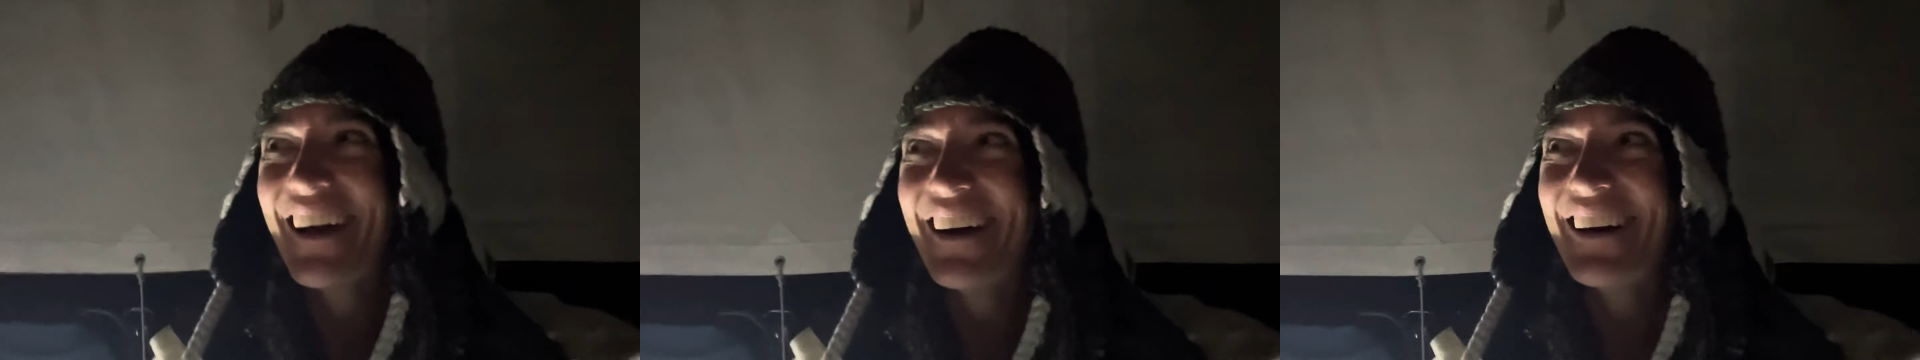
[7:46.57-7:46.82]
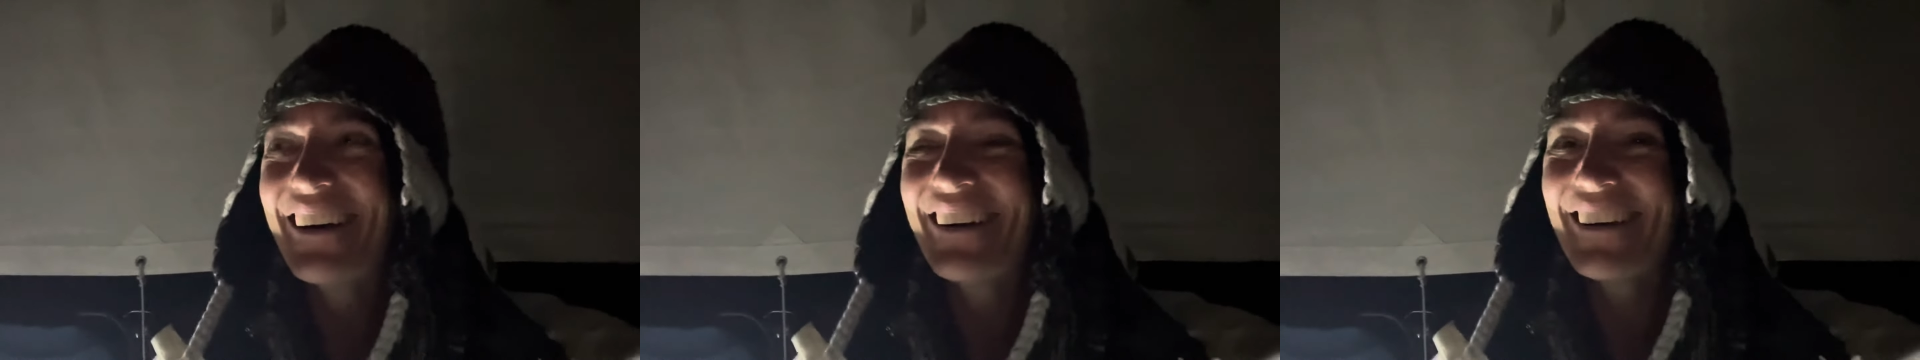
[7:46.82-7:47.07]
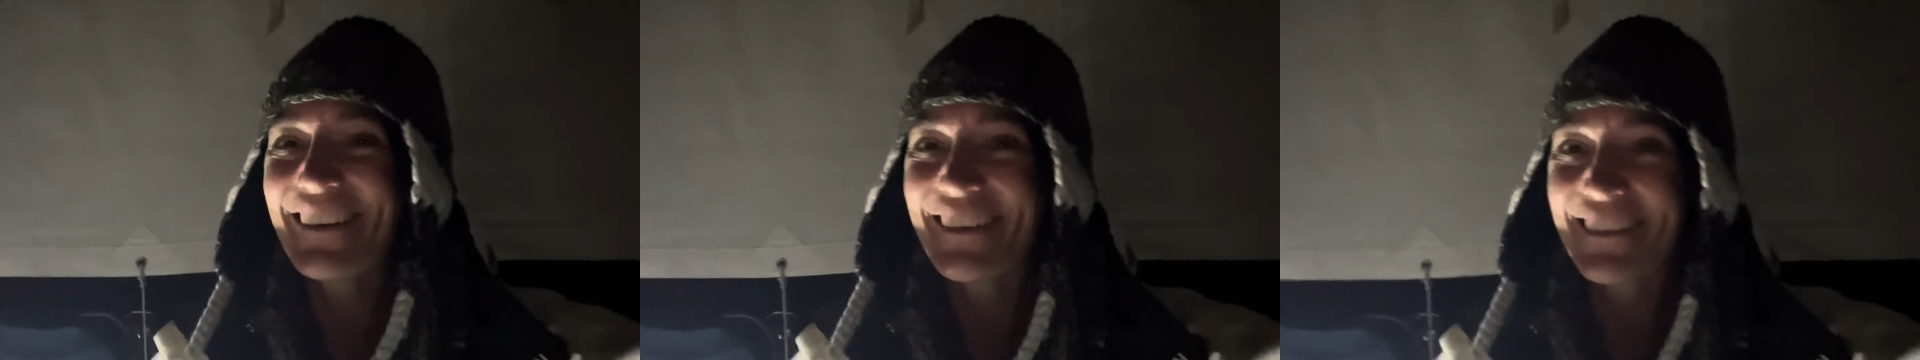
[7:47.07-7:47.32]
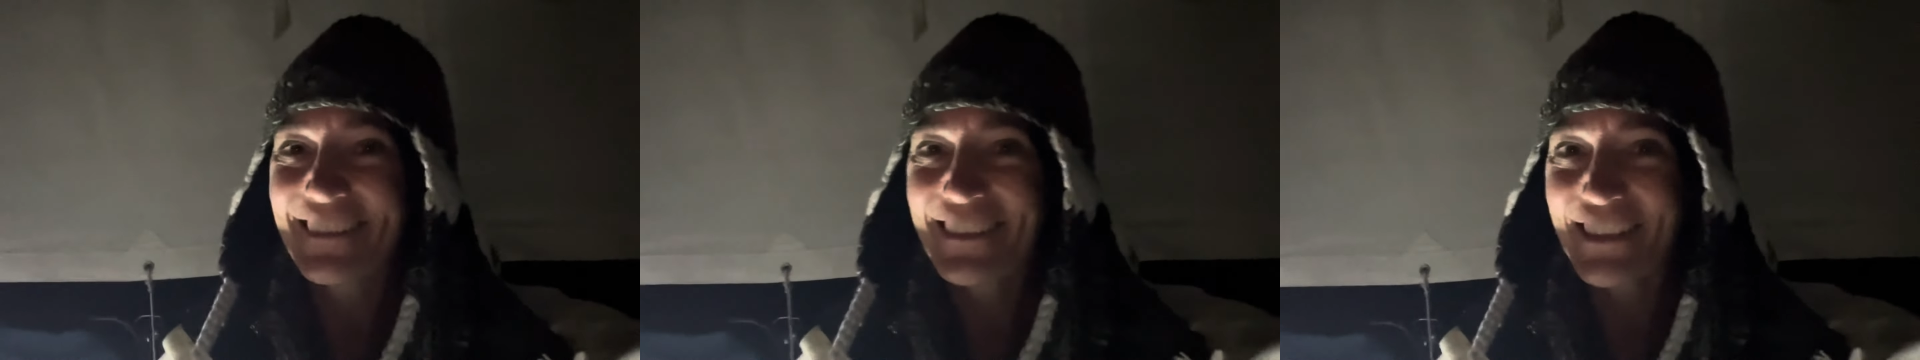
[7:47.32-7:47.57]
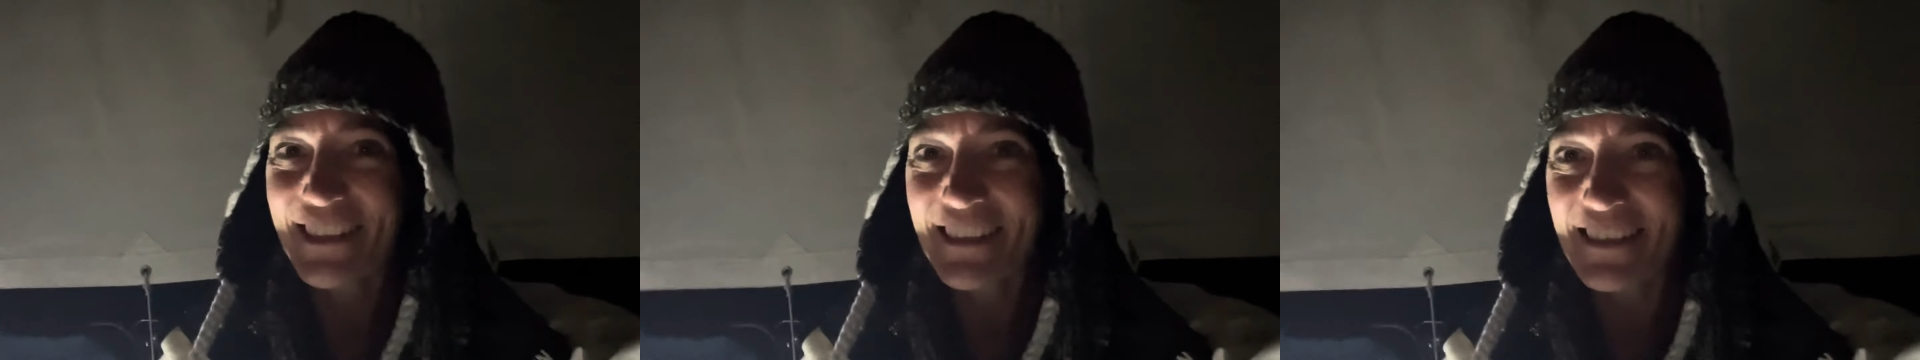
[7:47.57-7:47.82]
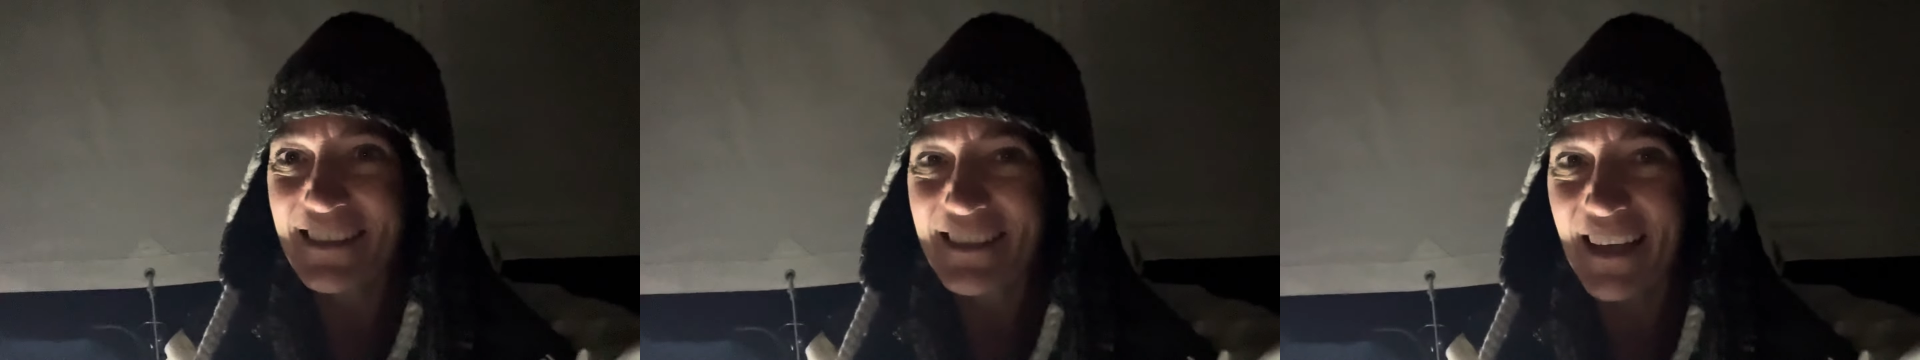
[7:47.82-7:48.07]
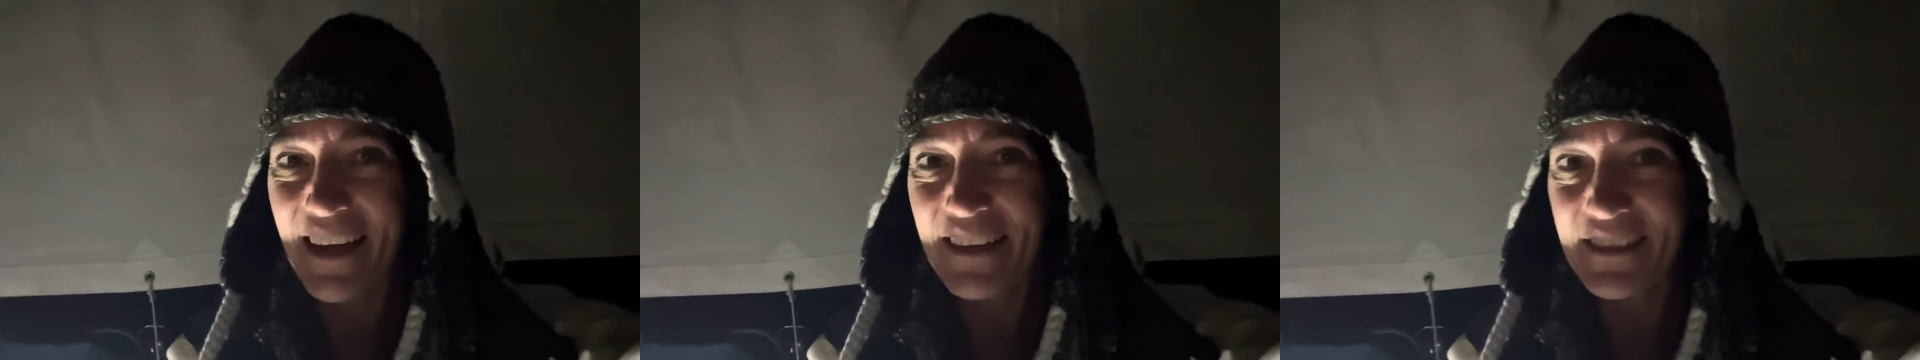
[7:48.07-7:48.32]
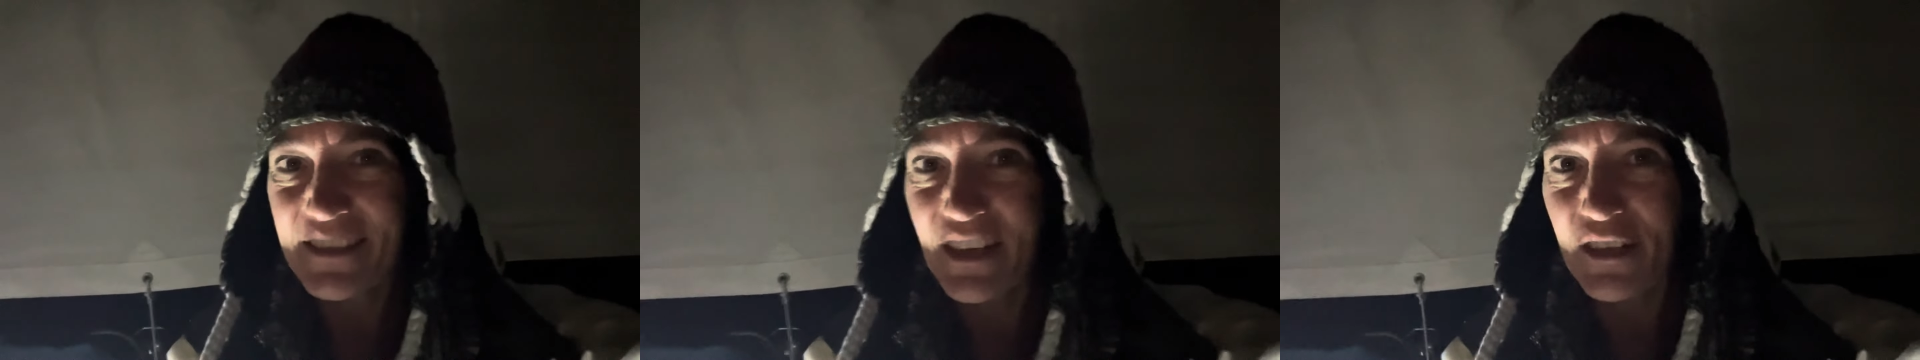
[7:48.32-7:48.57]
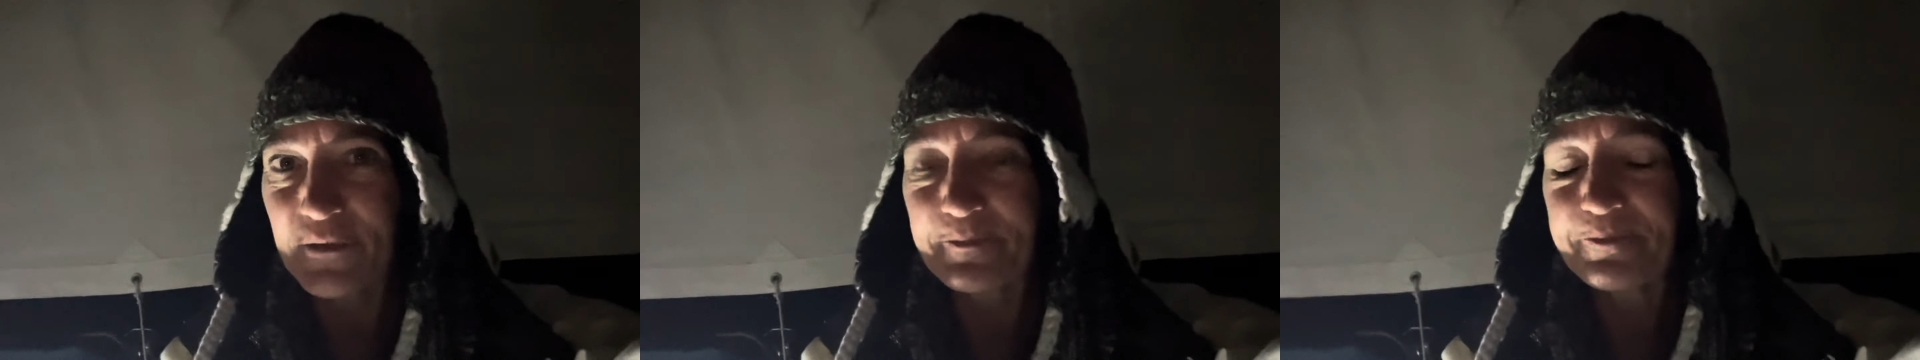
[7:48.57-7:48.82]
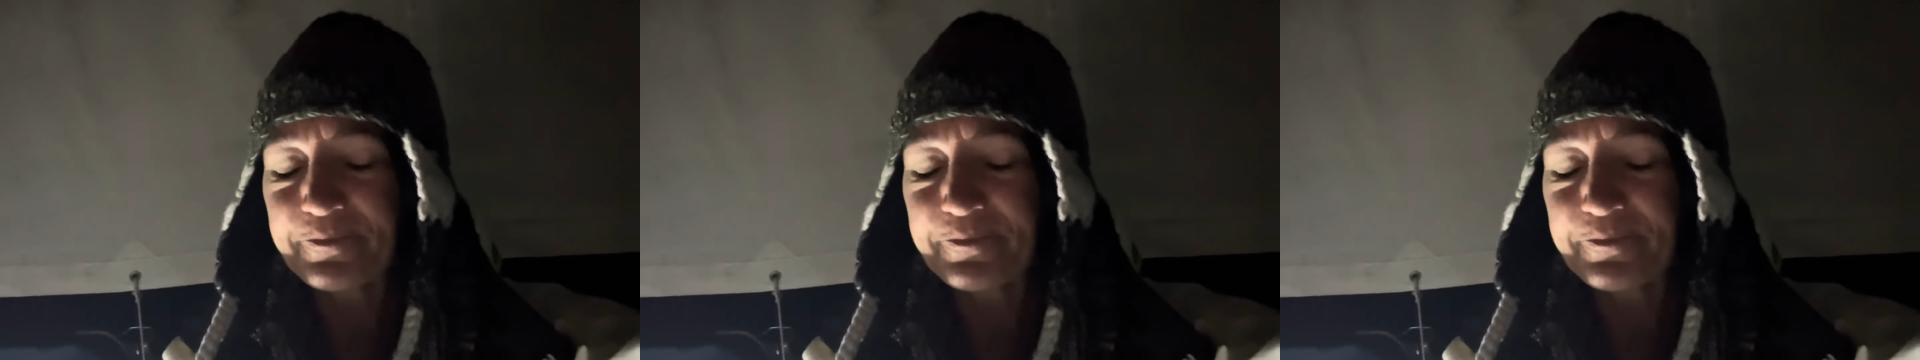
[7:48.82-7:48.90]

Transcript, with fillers: oh, goodness, yeah. So